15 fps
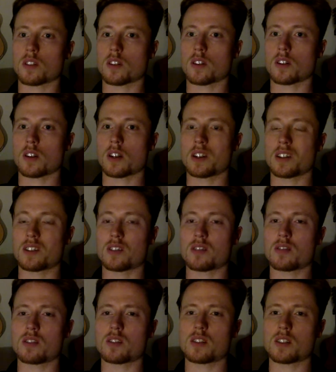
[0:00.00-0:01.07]
and is
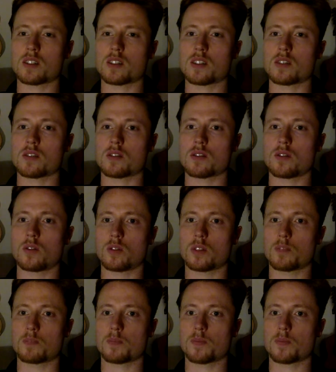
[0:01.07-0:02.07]
36 years old,